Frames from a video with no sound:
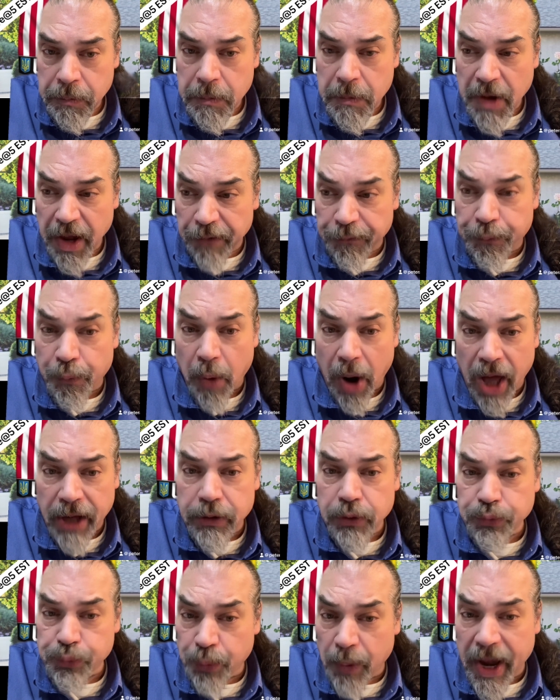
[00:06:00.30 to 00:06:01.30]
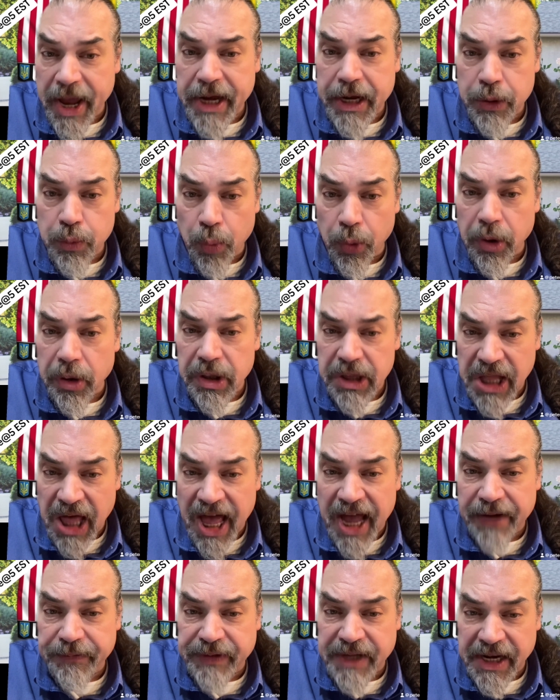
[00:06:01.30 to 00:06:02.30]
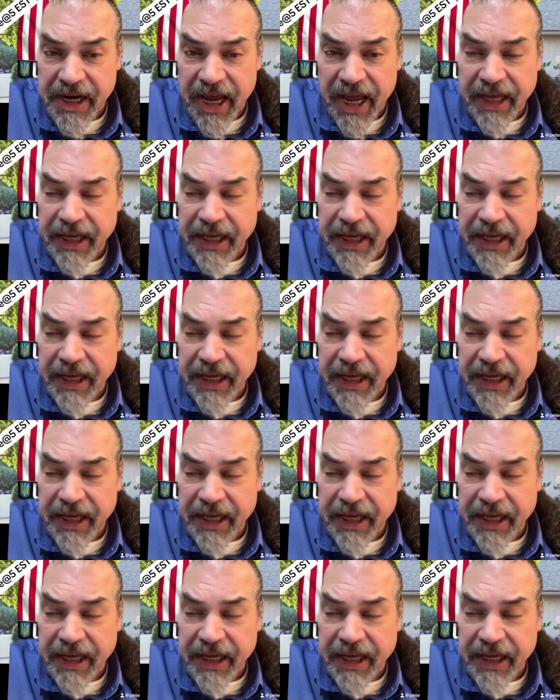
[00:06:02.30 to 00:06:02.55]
If Ronald Reagan were alive today,